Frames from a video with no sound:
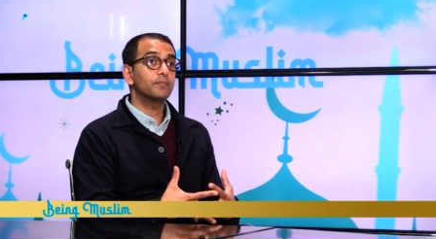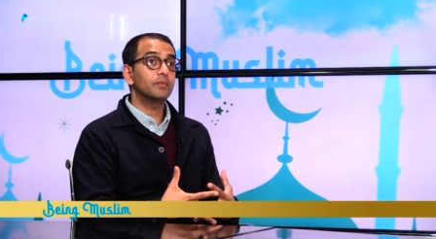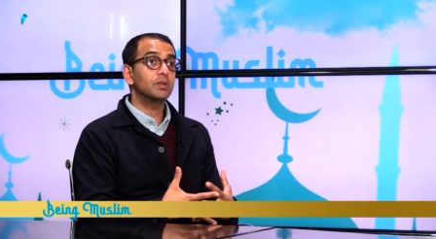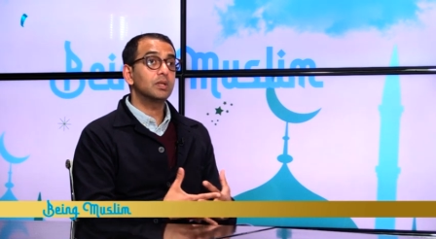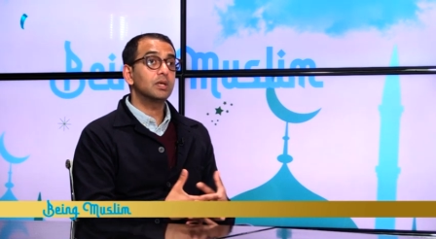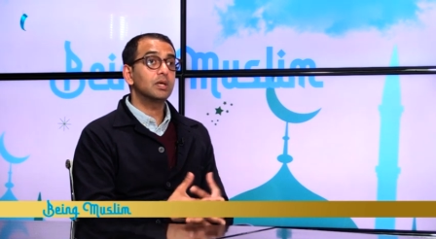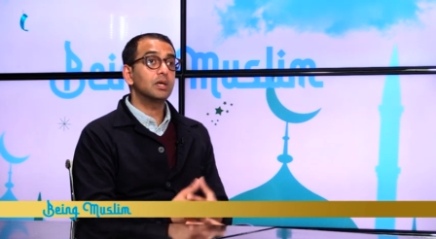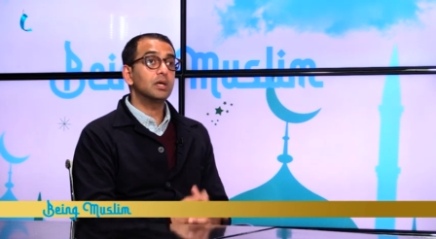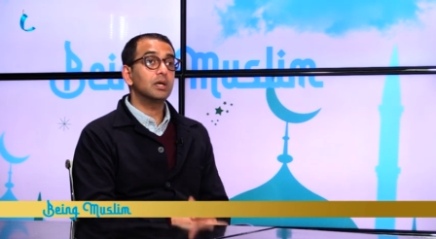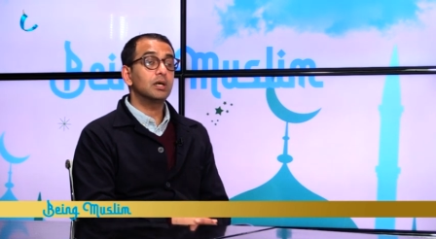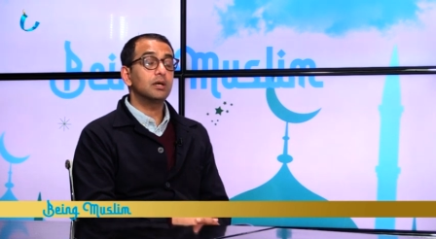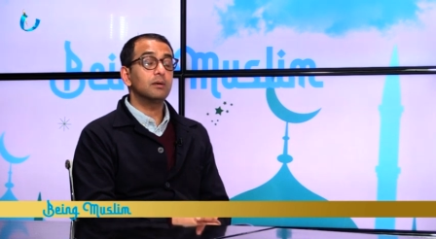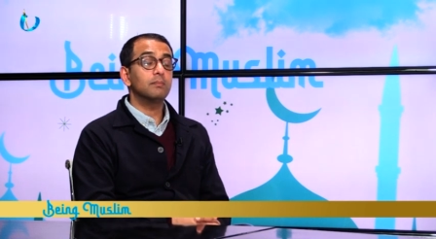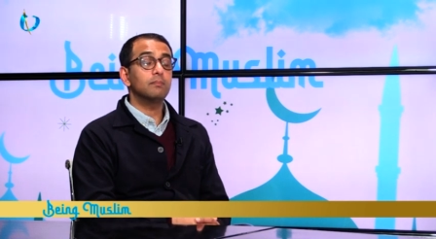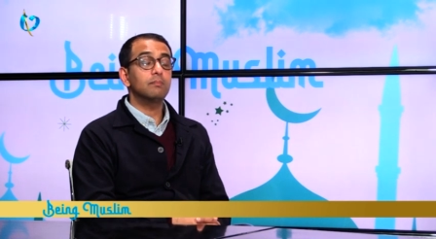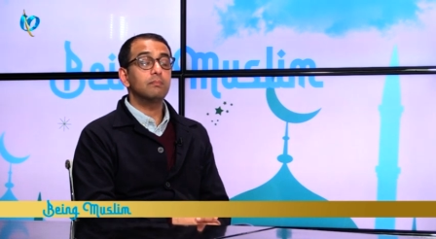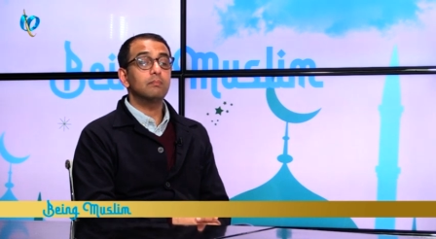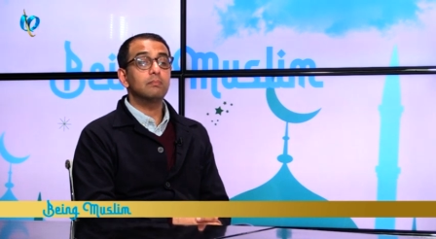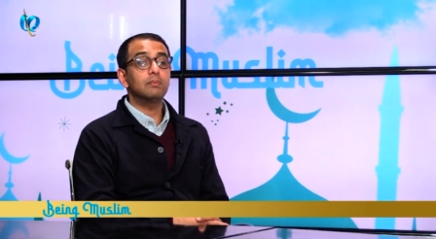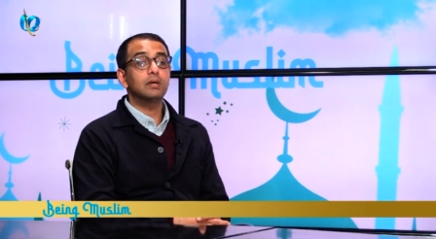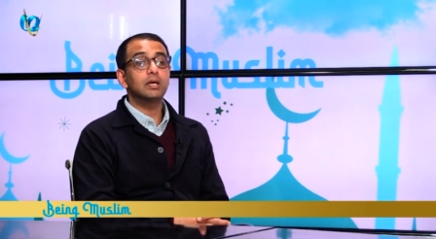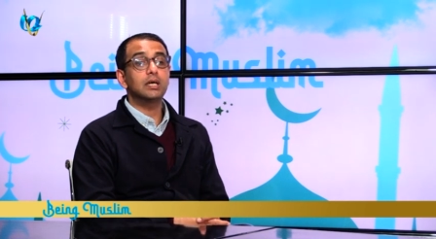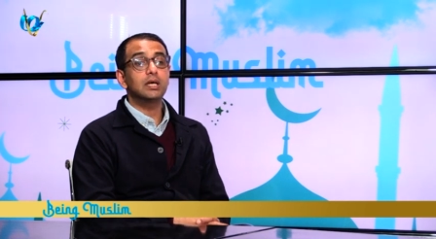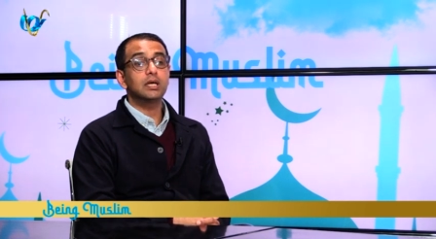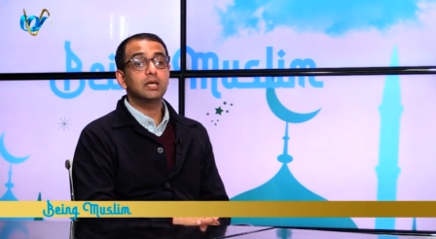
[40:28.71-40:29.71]

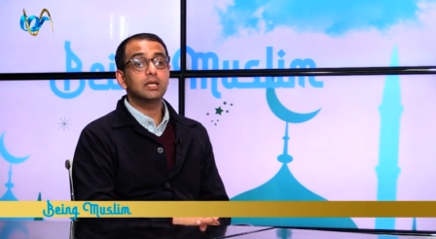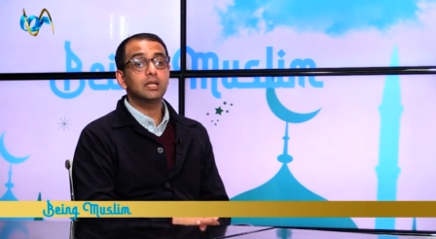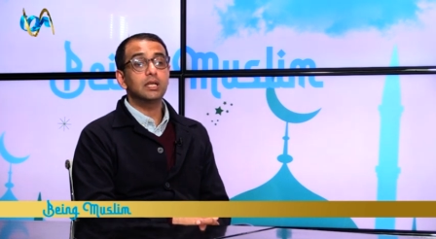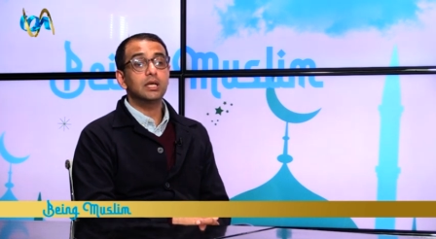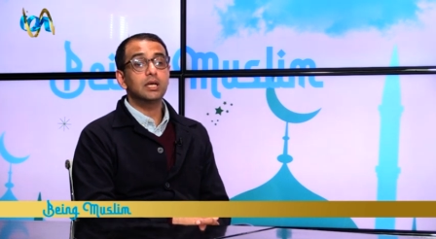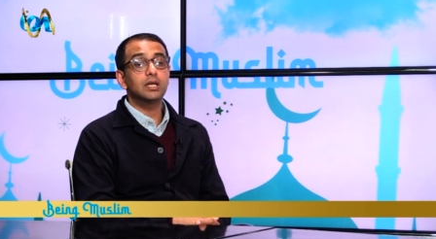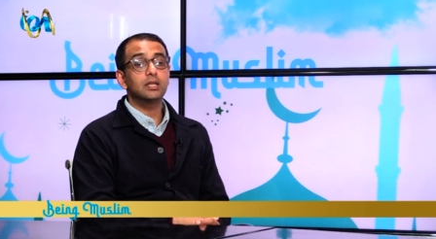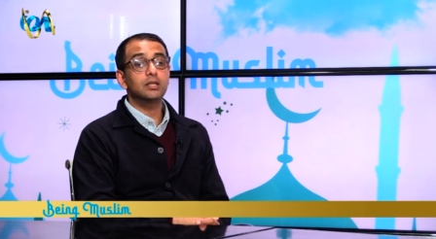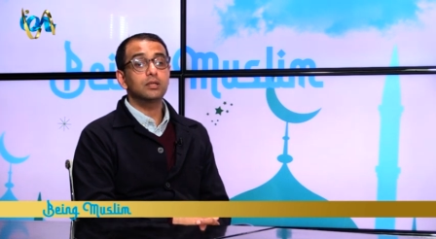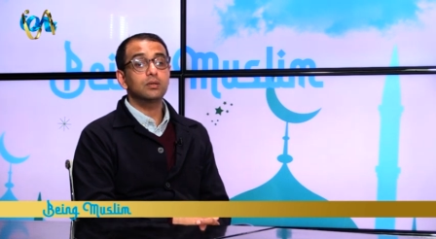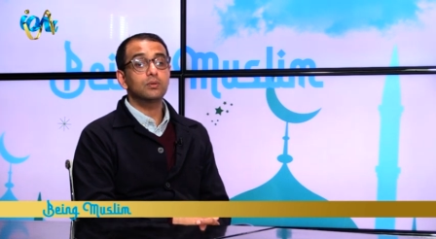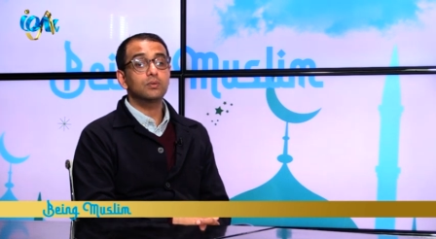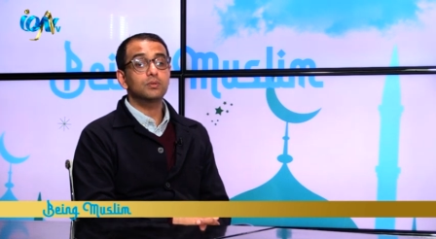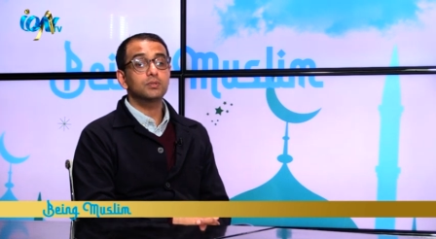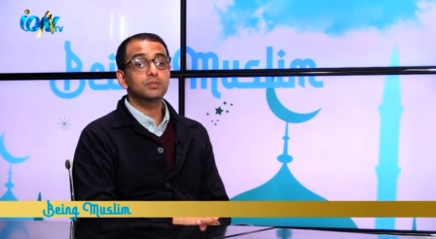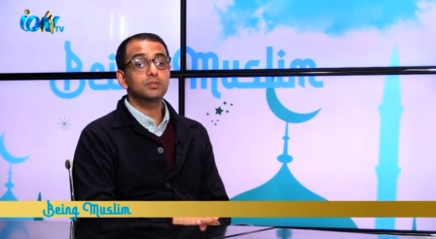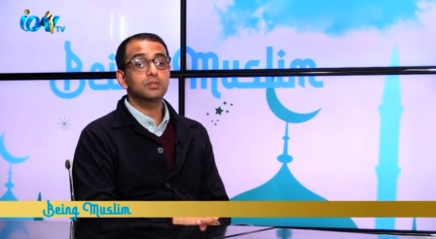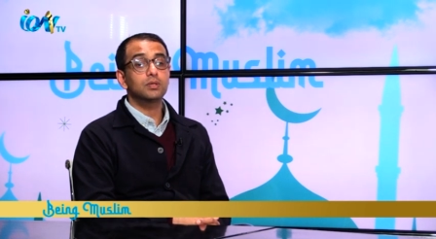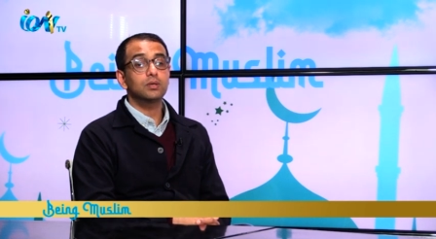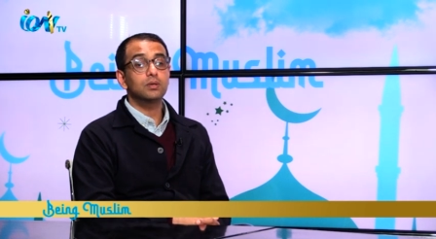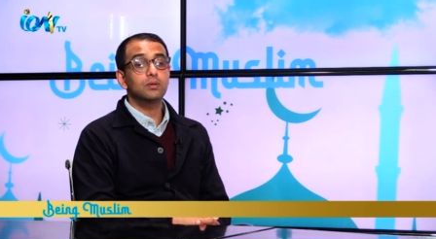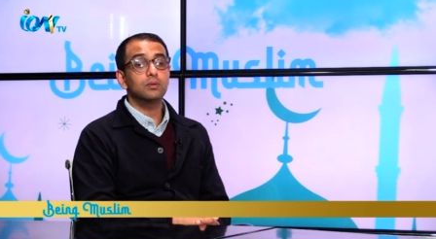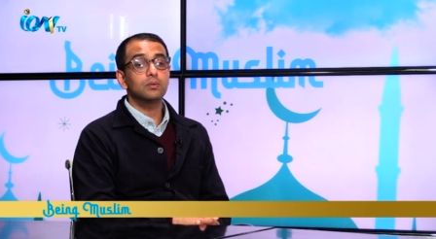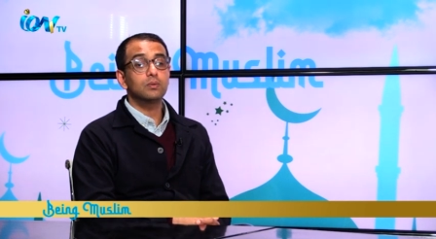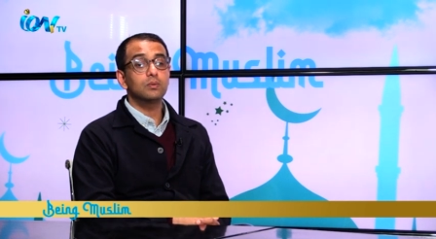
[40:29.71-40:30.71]
and
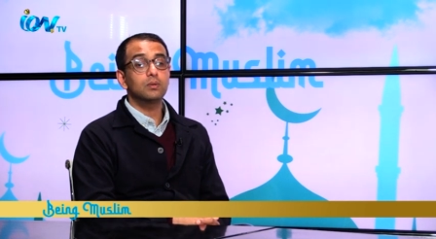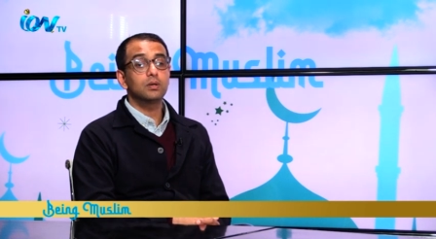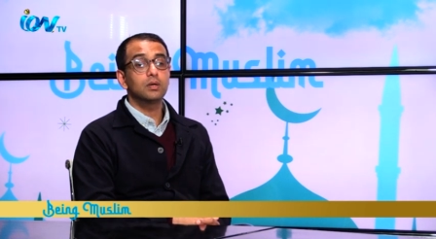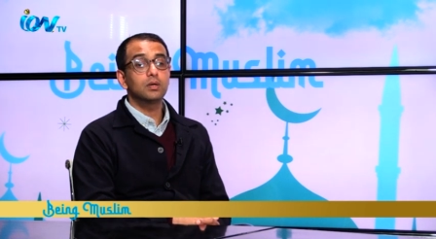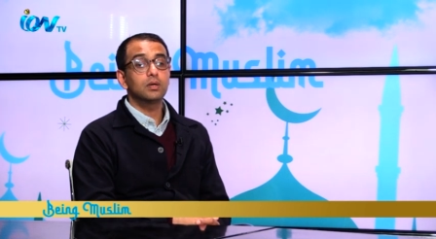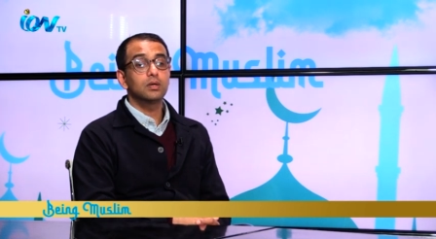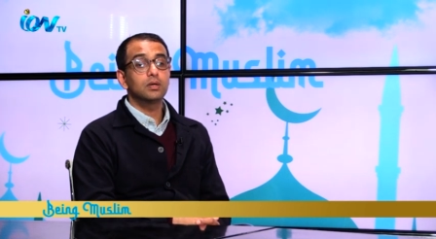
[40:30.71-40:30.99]
also